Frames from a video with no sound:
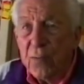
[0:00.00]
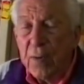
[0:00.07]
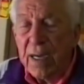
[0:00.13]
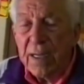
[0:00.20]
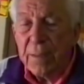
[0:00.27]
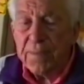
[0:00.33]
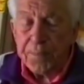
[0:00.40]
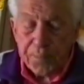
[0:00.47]

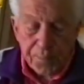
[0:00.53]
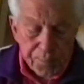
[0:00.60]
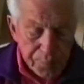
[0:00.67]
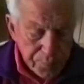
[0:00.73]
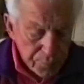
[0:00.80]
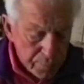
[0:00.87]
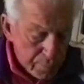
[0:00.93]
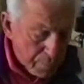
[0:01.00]
Well,
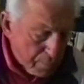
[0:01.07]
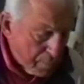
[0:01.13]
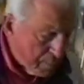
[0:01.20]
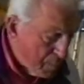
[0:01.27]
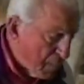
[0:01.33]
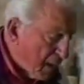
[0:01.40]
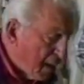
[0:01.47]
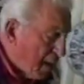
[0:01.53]

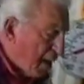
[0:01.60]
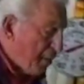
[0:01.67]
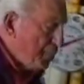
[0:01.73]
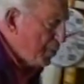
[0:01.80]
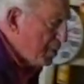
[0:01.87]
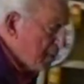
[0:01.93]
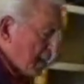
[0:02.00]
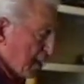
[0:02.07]
I
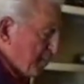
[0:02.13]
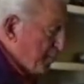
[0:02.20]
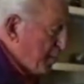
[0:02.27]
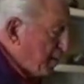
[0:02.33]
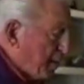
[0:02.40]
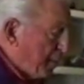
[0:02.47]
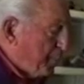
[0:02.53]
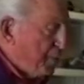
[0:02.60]

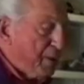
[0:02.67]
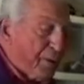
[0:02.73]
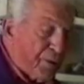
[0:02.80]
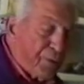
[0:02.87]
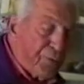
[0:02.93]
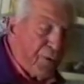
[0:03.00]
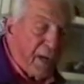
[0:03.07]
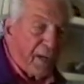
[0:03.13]
built a
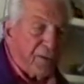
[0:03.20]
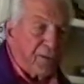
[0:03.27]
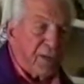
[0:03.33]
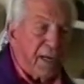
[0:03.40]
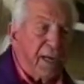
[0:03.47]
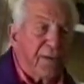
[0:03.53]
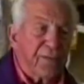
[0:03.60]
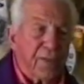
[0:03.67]
dredge. I
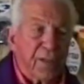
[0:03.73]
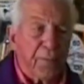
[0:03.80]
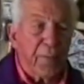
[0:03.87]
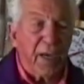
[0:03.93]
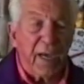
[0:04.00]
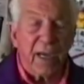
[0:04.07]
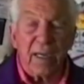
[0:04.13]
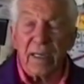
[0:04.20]
have it in the
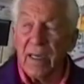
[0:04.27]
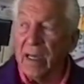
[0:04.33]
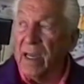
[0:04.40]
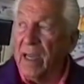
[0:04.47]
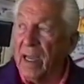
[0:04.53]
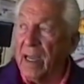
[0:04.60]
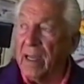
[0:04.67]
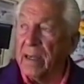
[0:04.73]
back,
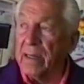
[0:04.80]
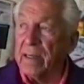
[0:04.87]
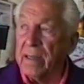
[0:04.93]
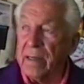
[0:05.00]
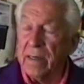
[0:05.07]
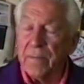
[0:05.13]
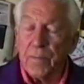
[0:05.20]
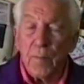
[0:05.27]
and
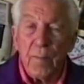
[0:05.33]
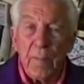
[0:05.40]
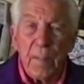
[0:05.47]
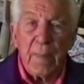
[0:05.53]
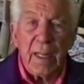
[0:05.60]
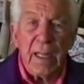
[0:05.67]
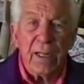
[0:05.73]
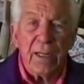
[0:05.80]

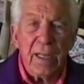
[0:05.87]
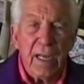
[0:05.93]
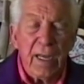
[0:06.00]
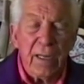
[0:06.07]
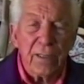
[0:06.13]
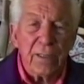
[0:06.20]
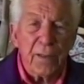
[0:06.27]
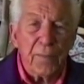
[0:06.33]

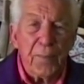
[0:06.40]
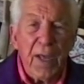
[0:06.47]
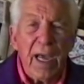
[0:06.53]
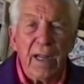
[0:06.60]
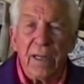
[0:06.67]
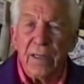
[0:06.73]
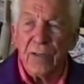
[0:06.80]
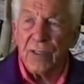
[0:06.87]
the
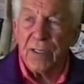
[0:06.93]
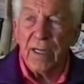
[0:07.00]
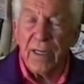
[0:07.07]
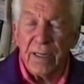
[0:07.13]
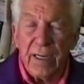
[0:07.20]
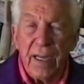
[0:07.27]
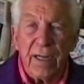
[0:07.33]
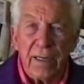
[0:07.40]
patent is
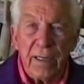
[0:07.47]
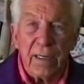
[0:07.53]
not yet